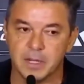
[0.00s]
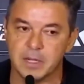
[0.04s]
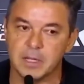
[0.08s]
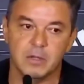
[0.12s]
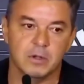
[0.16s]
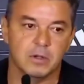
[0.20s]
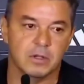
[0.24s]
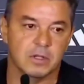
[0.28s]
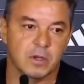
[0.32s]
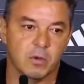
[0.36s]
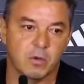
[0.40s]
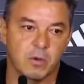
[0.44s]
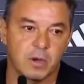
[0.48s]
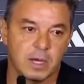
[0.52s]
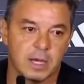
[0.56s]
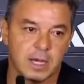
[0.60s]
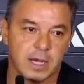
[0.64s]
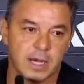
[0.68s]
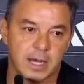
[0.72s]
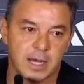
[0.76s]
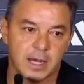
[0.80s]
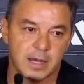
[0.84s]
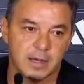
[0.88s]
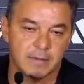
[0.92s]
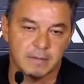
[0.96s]
Every match that
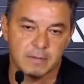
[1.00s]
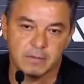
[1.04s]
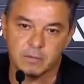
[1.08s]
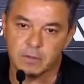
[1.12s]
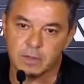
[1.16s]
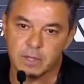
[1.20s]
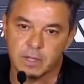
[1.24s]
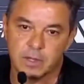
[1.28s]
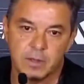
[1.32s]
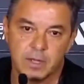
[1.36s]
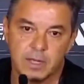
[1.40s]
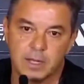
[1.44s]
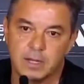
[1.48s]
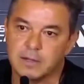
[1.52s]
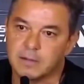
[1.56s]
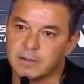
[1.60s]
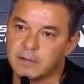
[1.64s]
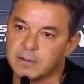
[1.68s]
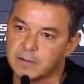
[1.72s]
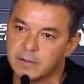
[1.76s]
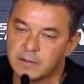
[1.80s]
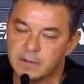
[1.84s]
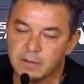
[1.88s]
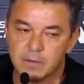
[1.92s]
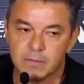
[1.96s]
is played here, you
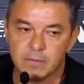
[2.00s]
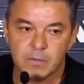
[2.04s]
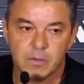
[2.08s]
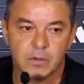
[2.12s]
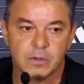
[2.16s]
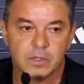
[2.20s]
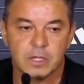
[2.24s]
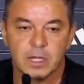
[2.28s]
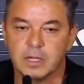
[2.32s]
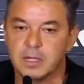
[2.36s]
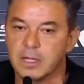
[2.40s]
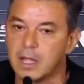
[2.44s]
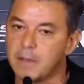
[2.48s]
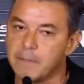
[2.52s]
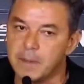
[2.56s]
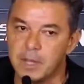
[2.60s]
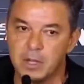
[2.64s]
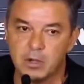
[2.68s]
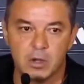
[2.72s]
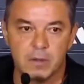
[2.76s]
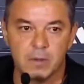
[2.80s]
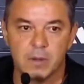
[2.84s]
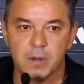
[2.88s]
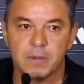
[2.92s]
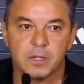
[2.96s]
see 80-something
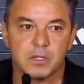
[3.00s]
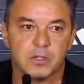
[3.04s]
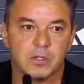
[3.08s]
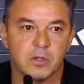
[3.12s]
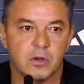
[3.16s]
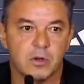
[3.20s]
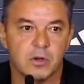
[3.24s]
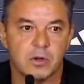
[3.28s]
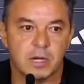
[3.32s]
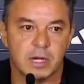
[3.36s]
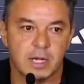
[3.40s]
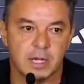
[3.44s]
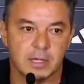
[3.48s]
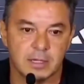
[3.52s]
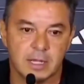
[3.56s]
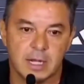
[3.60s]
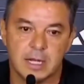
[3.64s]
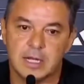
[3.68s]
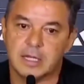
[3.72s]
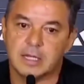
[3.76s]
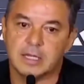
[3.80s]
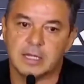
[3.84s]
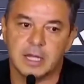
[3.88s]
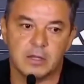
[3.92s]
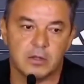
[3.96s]
thousand people cheering
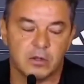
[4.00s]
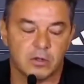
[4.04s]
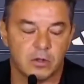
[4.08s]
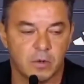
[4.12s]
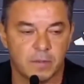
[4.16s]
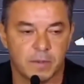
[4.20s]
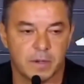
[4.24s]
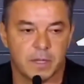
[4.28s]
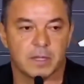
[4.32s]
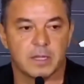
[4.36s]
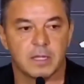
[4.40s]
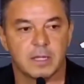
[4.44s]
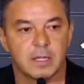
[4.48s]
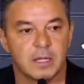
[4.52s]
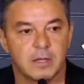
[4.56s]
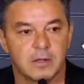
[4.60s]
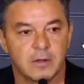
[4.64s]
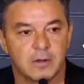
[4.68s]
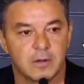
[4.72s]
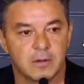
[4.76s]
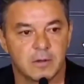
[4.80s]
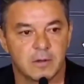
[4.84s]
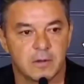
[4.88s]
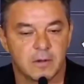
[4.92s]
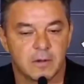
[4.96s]
the whole match. You can't
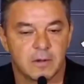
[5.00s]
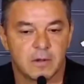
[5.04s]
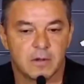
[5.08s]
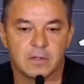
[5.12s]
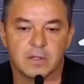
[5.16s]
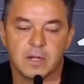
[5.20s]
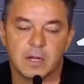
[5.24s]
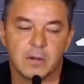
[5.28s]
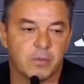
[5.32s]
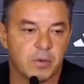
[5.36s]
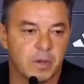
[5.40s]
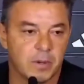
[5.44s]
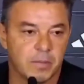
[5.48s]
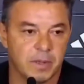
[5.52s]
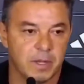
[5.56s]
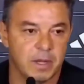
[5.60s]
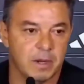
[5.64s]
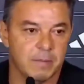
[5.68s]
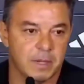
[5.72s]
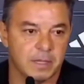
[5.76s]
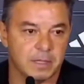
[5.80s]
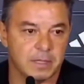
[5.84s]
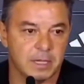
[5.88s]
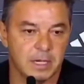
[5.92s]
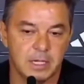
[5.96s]
ask for more from the
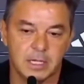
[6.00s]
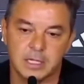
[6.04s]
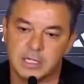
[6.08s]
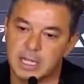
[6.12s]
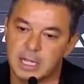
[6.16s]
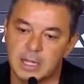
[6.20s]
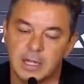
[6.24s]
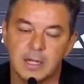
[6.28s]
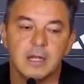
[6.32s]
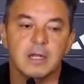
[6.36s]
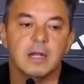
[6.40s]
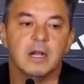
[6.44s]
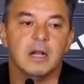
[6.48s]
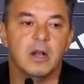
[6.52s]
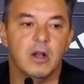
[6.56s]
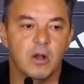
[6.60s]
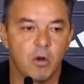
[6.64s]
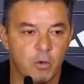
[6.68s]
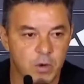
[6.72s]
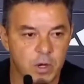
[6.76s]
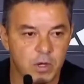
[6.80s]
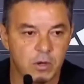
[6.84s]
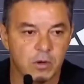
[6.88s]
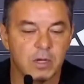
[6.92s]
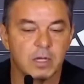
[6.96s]
fans.
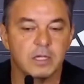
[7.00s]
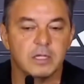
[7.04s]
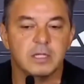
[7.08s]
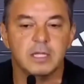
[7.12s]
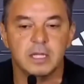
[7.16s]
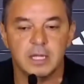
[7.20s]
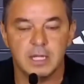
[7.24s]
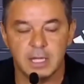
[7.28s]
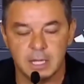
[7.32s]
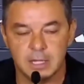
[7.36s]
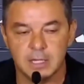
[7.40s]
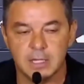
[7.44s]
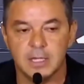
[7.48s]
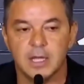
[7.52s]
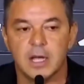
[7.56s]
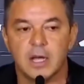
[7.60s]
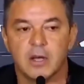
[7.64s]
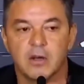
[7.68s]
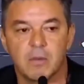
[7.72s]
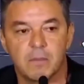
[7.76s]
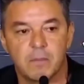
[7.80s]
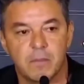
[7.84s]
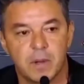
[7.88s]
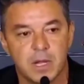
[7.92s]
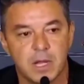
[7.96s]
The only thing is,
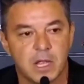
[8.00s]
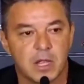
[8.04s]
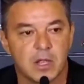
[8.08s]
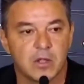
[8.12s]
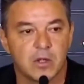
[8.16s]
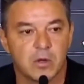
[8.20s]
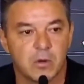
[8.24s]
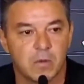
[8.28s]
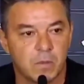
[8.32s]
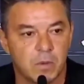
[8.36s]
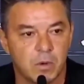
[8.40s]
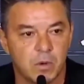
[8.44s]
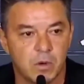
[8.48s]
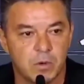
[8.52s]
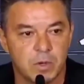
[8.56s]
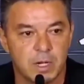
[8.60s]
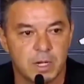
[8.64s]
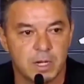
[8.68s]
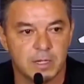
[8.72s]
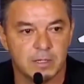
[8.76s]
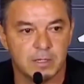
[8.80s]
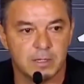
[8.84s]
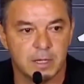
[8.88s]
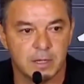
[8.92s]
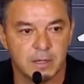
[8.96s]
keep supporting as it has
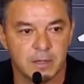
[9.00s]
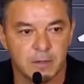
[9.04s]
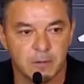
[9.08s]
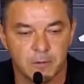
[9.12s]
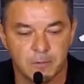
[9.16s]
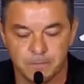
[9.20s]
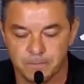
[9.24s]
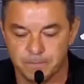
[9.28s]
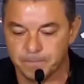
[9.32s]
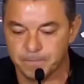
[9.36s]
been doing.